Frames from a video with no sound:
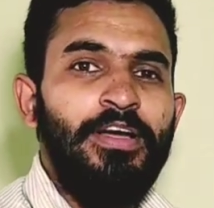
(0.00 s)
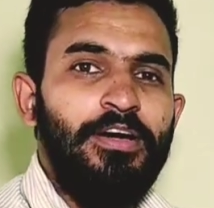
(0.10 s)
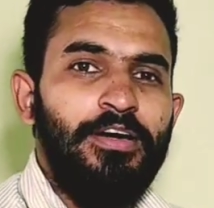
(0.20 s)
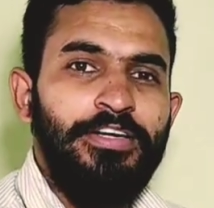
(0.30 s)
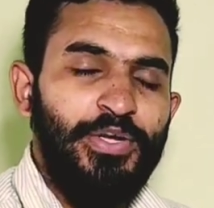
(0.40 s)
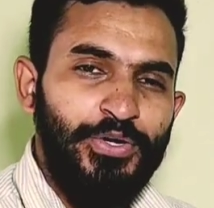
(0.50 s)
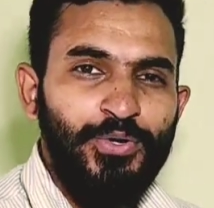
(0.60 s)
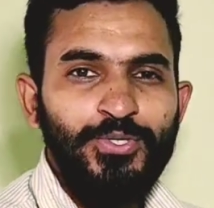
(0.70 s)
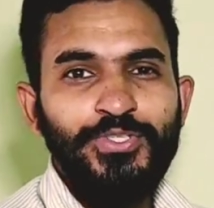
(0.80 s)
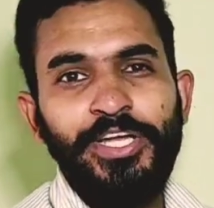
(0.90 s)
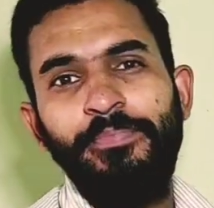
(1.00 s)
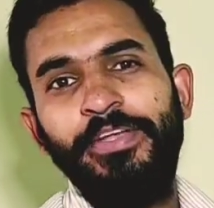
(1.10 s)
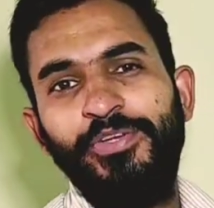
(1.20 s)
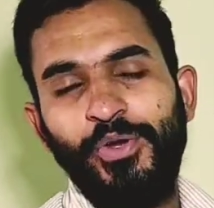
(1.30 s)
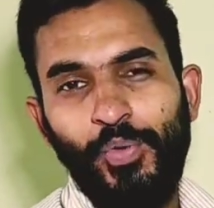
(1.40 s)
You can also send
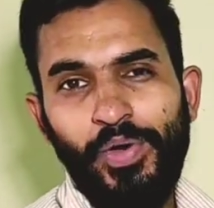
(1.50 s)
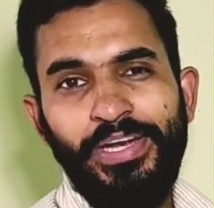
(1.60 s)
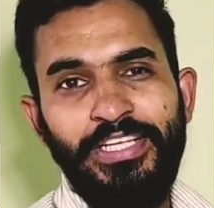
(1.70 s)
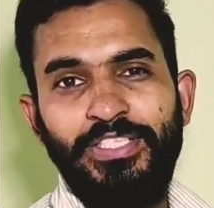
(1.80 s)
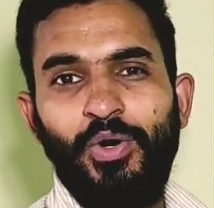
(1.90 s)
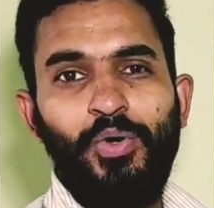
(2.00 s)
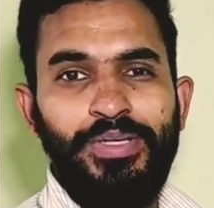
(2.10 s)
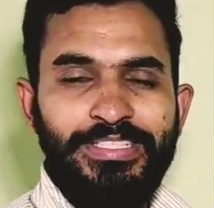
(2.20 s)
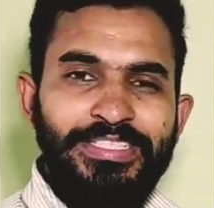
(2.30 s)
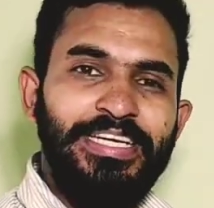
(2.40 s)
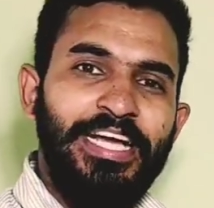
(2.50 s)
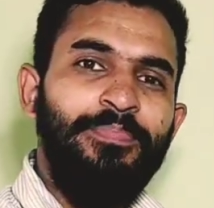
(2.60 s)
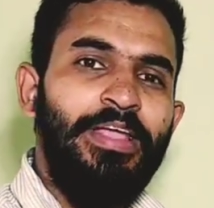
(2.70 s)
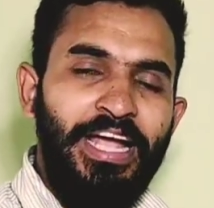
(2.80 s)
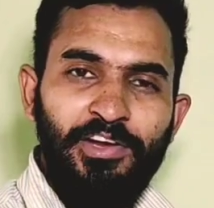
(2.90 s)
me your queries on Instagram
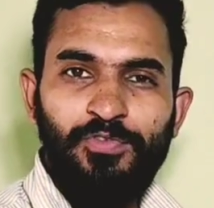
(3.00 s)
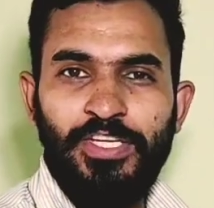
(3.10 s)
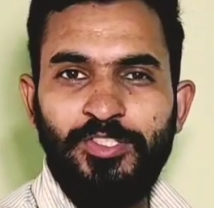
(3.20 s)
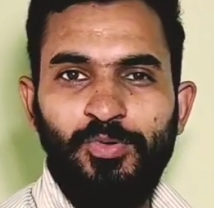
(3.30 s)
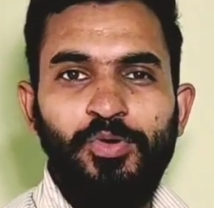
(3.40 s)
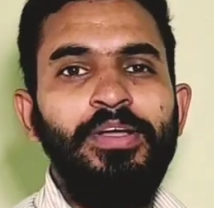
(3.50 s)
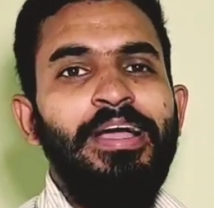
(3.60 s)
and Facebook